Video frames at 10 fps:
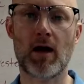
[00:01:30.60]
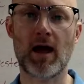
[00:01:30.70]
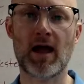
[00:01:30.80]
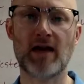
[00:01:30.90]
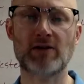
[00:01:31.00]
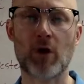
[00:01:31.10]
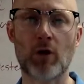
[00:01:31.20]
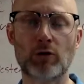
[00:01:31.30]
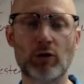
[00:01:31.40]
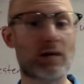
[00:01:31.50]
and
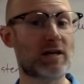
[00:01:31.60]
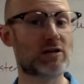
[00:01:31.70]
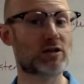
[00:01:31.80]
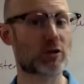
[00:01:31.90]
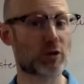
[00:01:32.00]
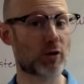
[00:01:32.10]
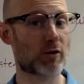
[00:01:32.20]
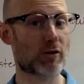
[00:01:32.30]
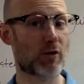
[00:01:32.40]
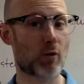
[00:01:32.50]
are looking to
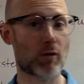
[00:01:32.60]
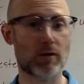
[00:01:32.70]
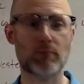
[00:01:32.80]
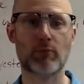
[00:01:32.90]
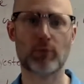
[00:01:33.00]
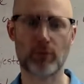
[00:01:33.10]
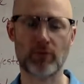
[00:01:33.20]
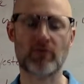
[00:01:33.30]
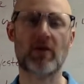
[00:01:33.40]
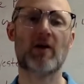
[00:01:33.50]
learn or
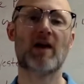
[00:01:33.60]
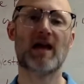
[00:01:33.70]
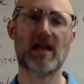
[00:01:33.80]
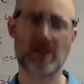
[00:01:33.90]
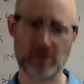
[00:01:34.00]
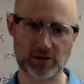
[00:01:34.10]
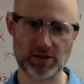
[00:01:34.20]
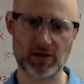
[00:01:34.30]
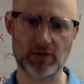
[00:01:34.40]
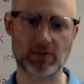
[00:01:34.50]
improve their English skills.